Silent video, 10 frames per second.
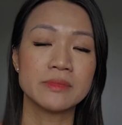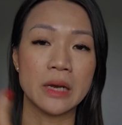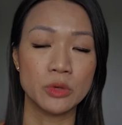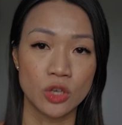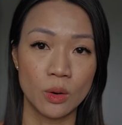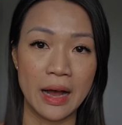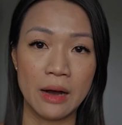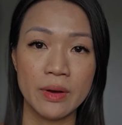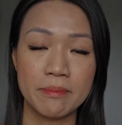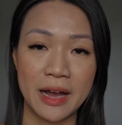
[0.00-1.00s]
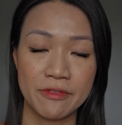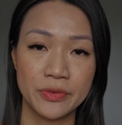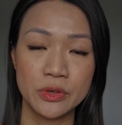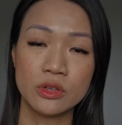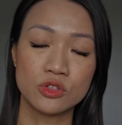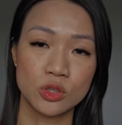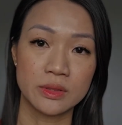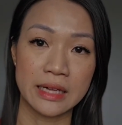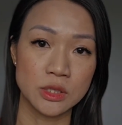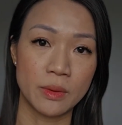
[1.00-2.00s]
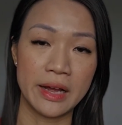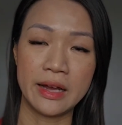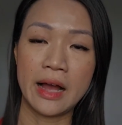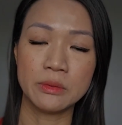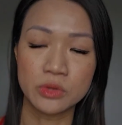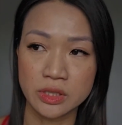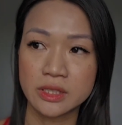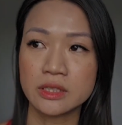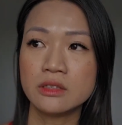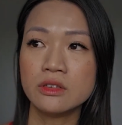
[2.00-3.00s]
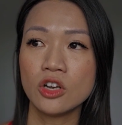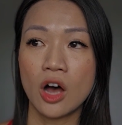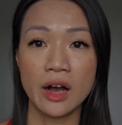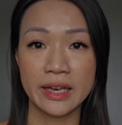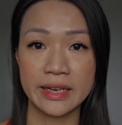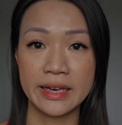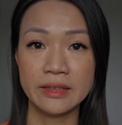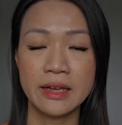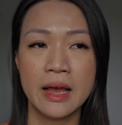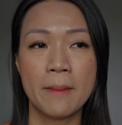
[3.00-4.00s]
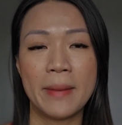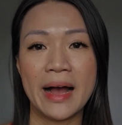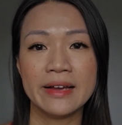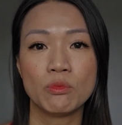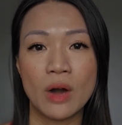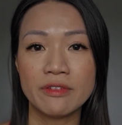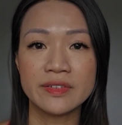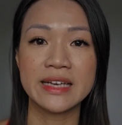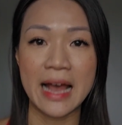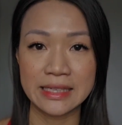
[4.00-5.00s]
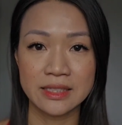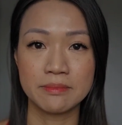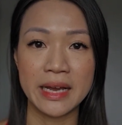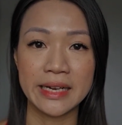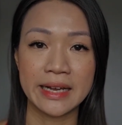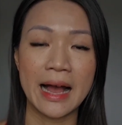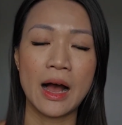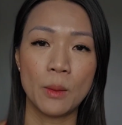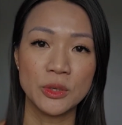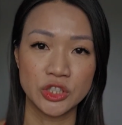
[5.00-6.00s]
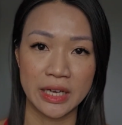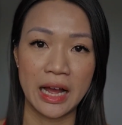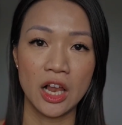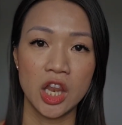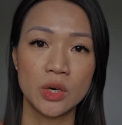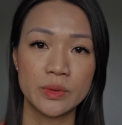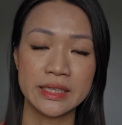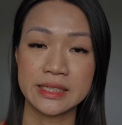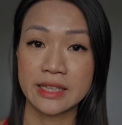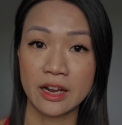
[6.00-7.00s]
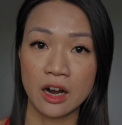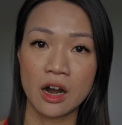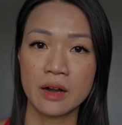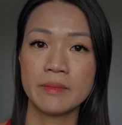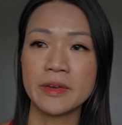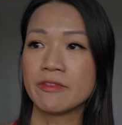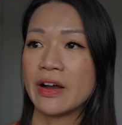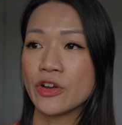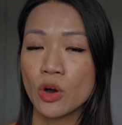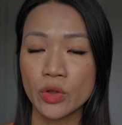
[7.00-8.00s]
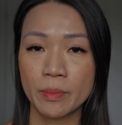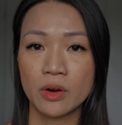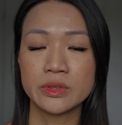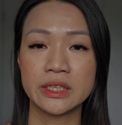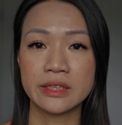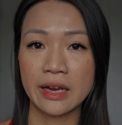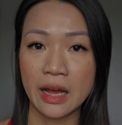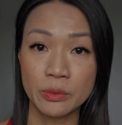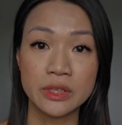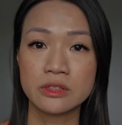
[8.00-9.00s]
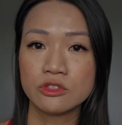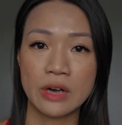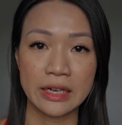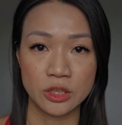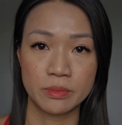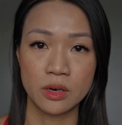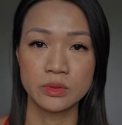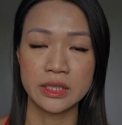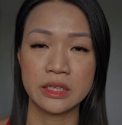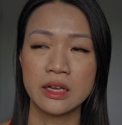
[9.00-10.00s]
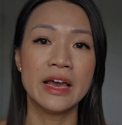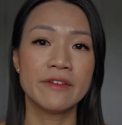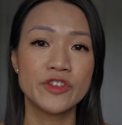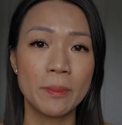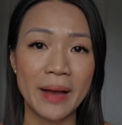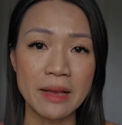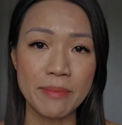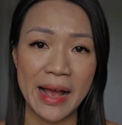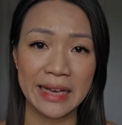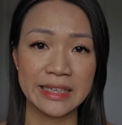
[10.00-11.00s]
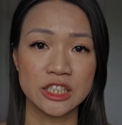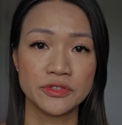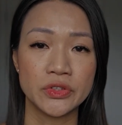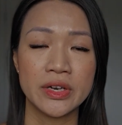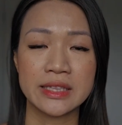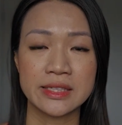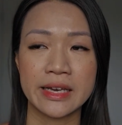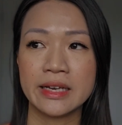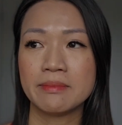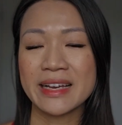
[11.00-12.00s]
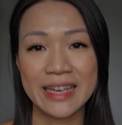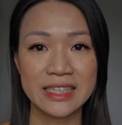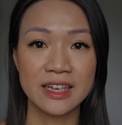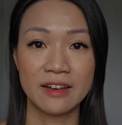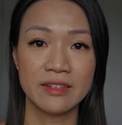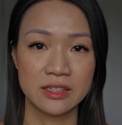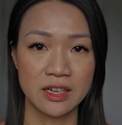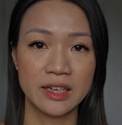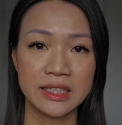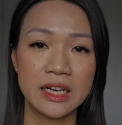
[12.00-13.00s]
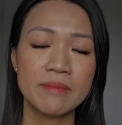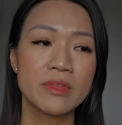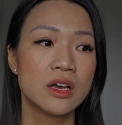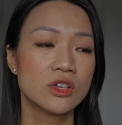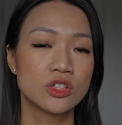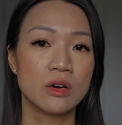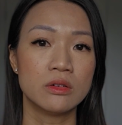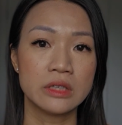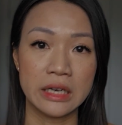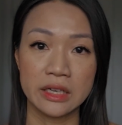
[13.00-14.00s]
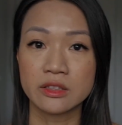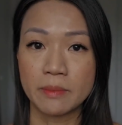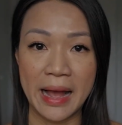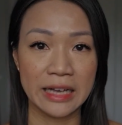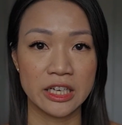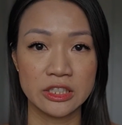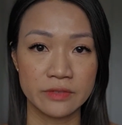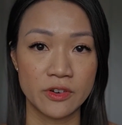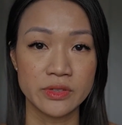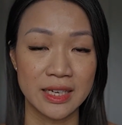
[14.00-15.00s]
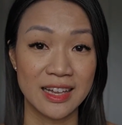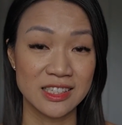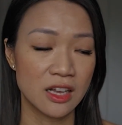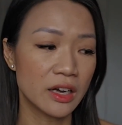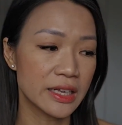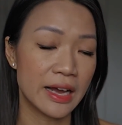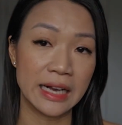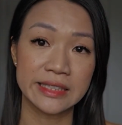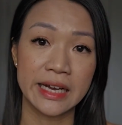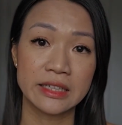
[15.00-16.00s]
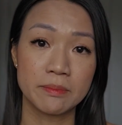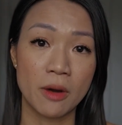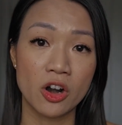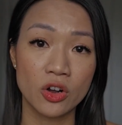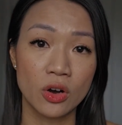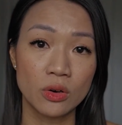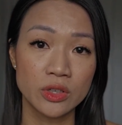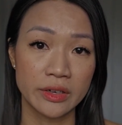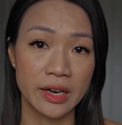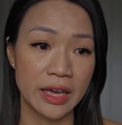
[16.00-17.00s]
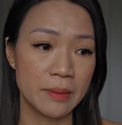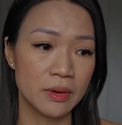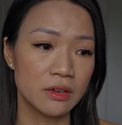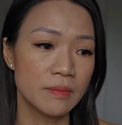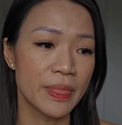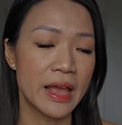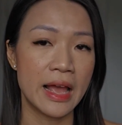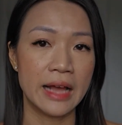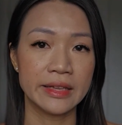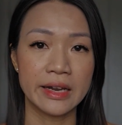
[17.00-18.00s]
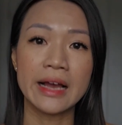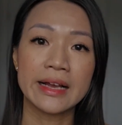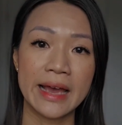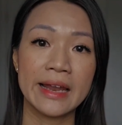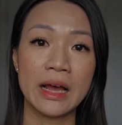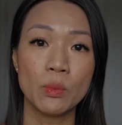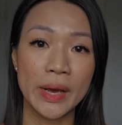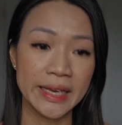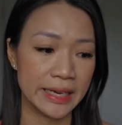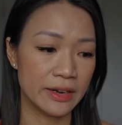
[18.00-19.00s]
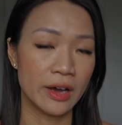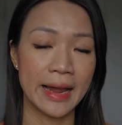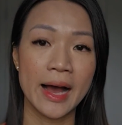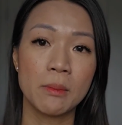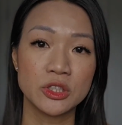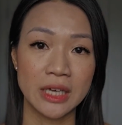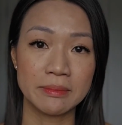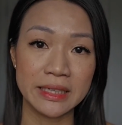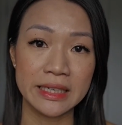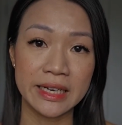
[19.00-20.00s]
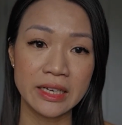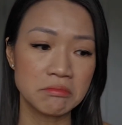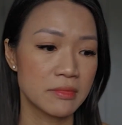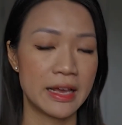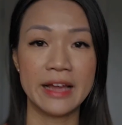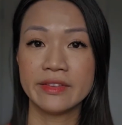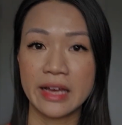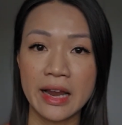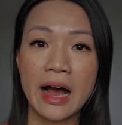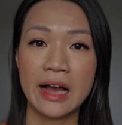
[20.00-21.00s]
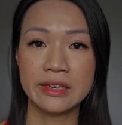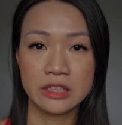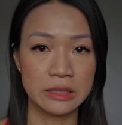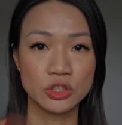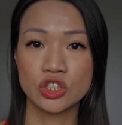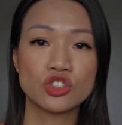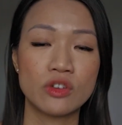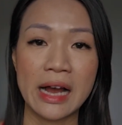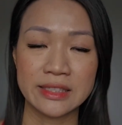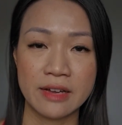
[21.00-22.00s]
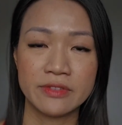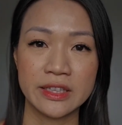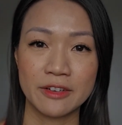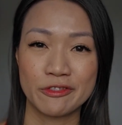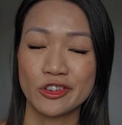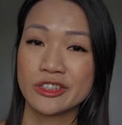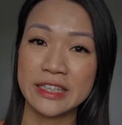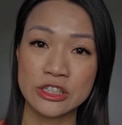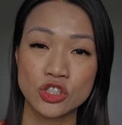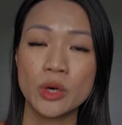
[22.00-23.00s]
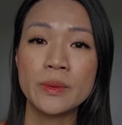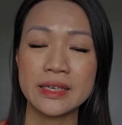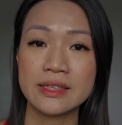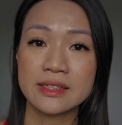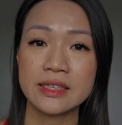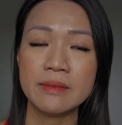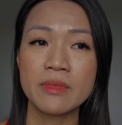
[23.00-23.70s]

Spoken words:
I would go out and buy food, and so that's why I would still log it in by roughly estimating how much calories there are. If I know the protein, then I would track the protein. If you're buying packaged food, let's say my kids love lasagna, so the packaged frozen lasagna, I take a barcode on the label, and then I weigh in on how much I'm eating, and then it just tracks everything for you. It's so easy.